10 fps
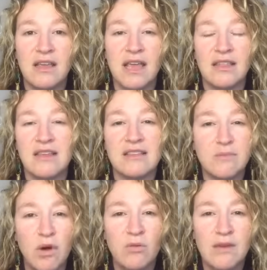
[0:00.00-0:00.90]
in this
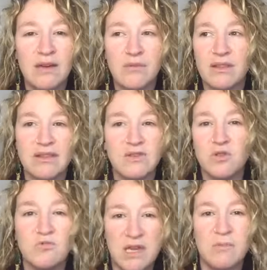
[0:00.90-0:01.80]
moment with these
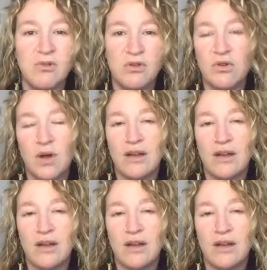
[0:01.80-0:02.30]
two people who I